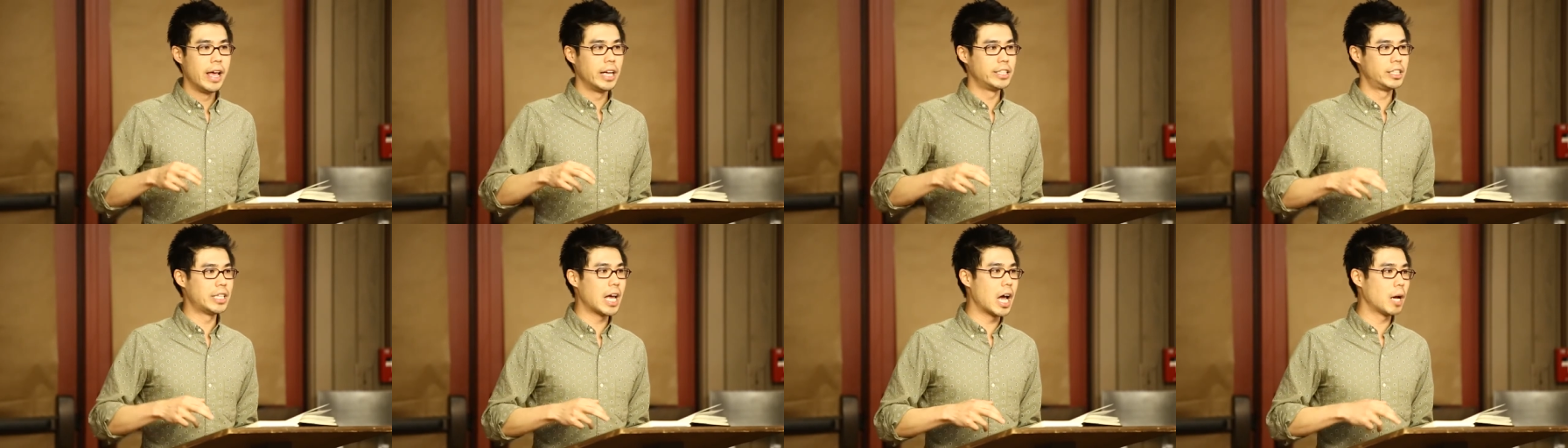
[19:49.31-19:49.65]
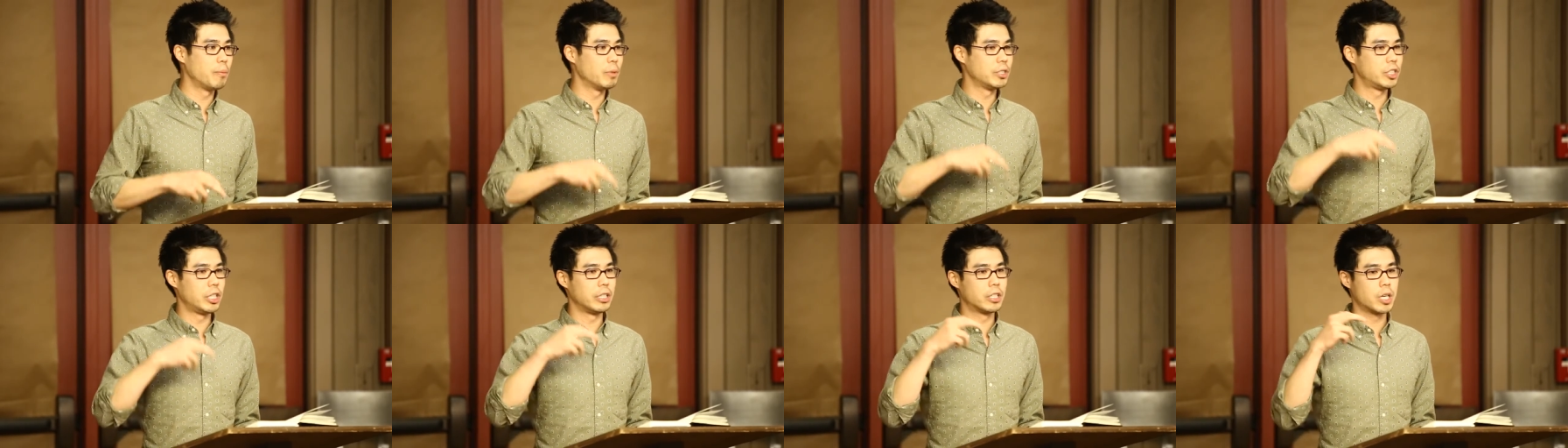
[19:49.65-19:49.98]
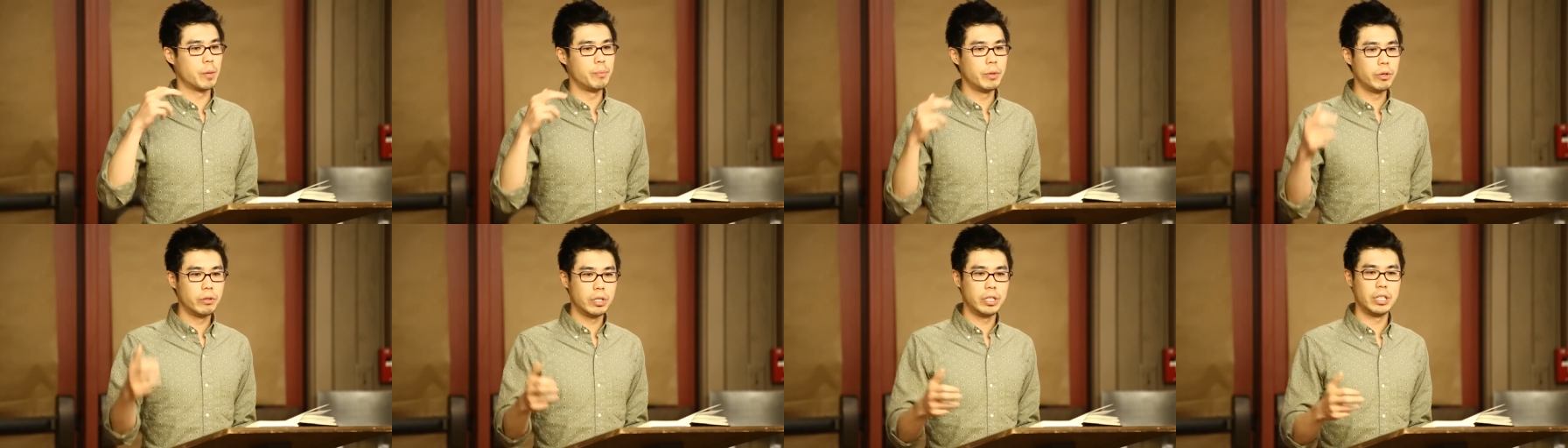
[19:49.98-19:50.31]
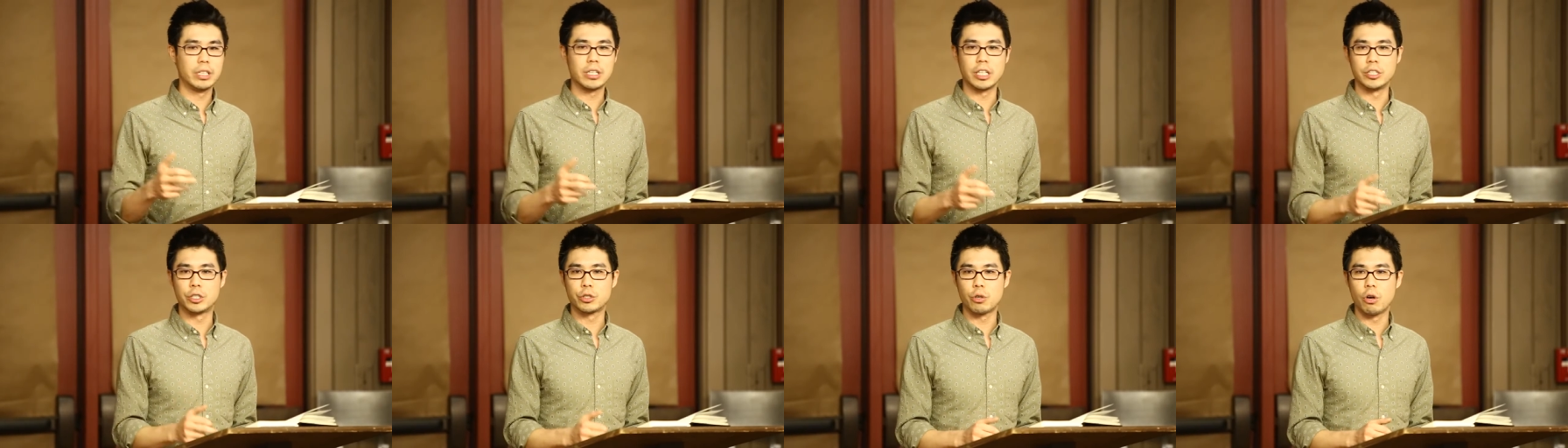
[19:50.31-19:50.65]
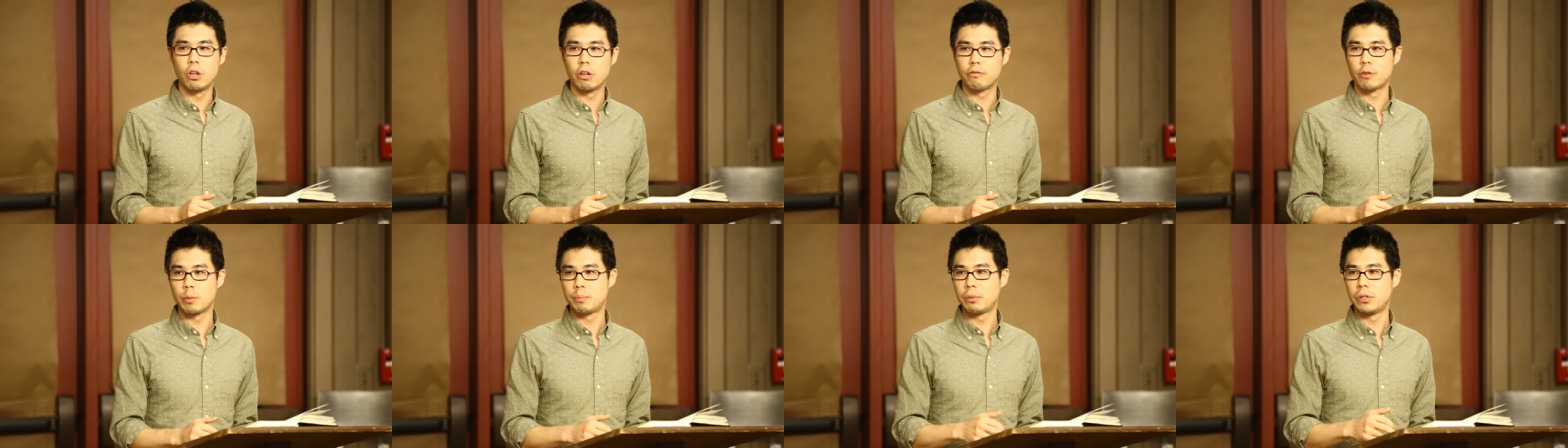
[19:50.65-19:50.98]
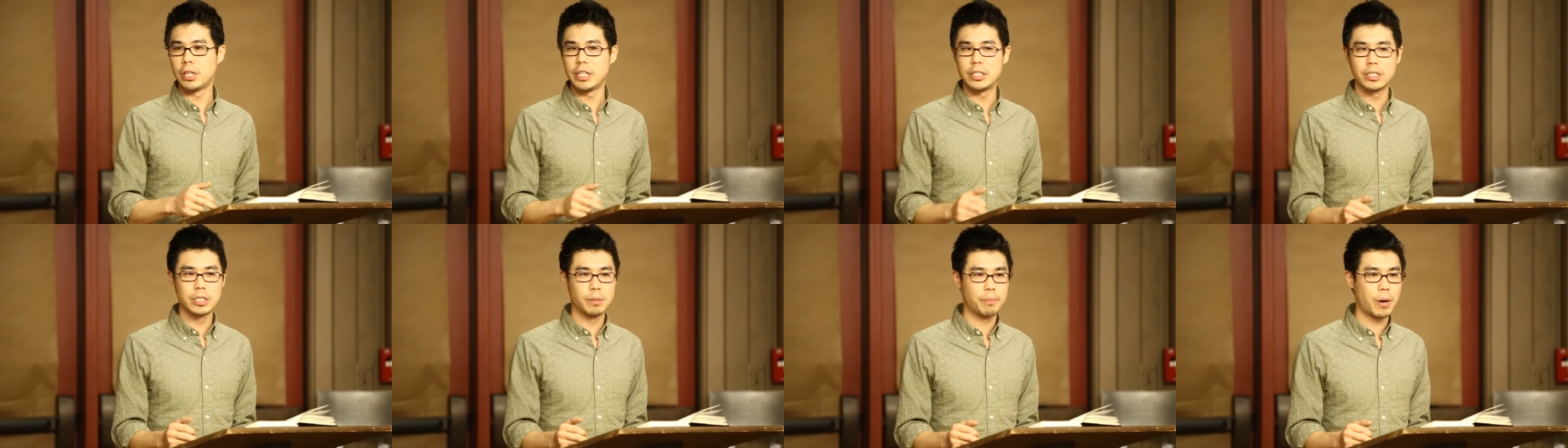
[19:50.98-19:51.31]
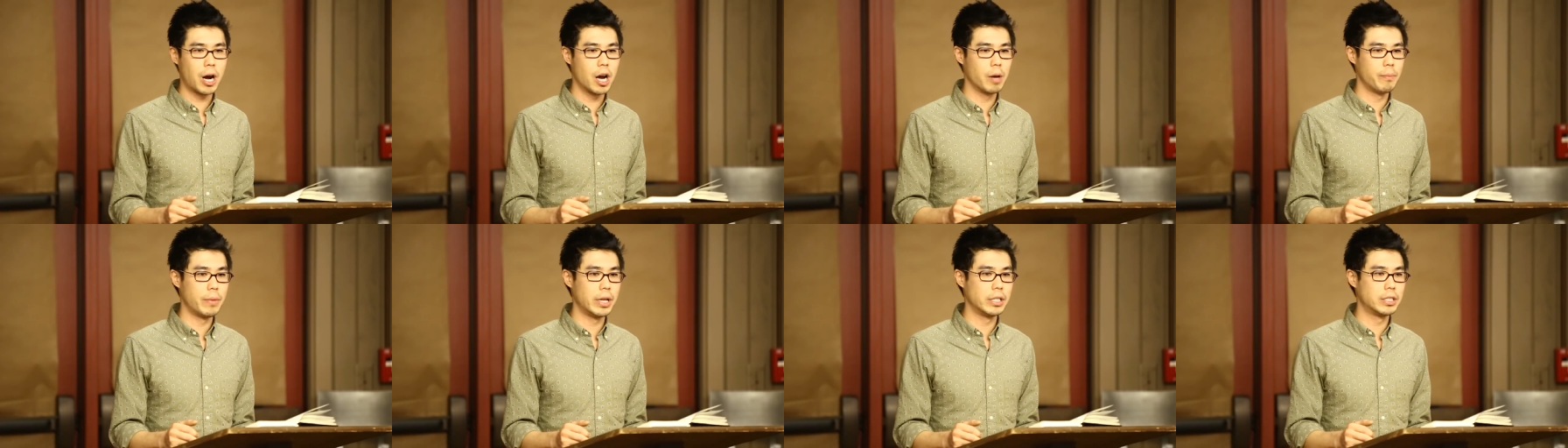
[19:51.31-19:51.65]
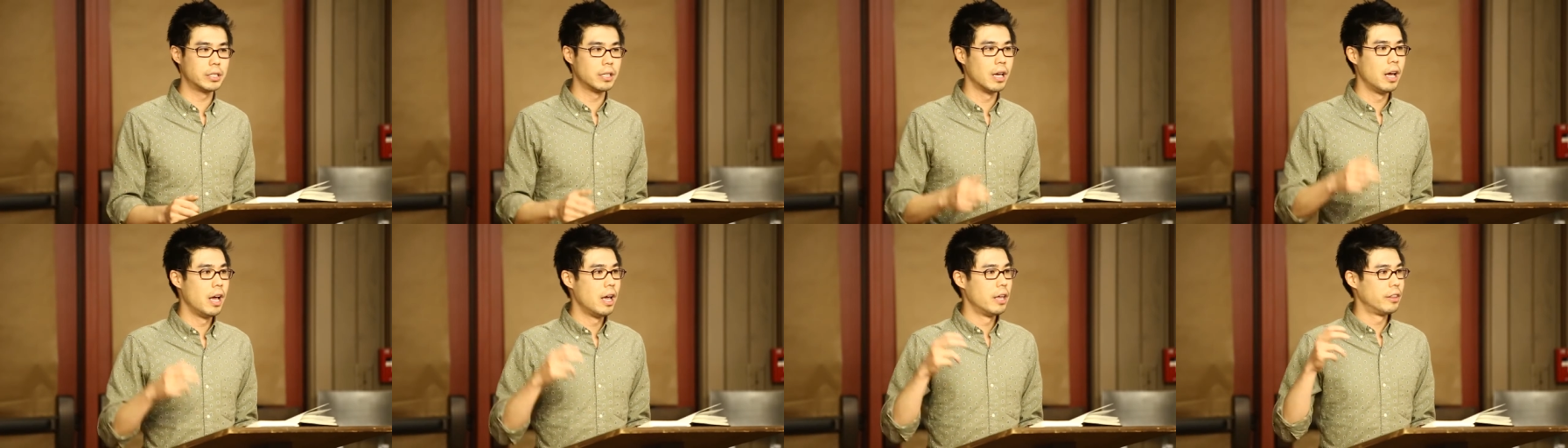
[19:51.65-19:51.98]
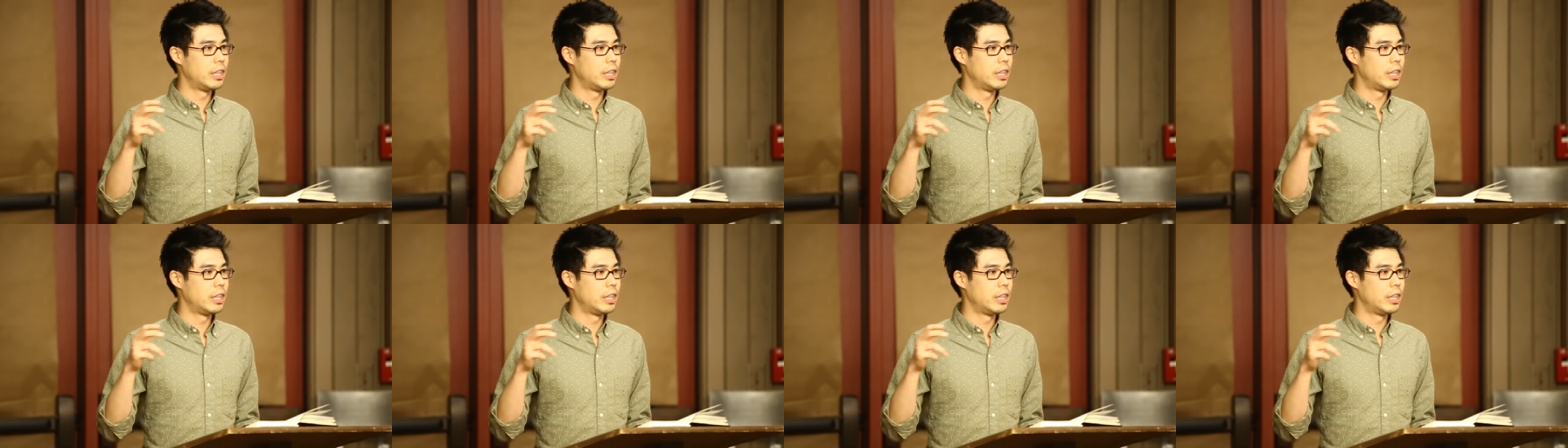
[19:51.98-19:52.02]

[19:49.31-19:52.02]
establishing community control over police departments,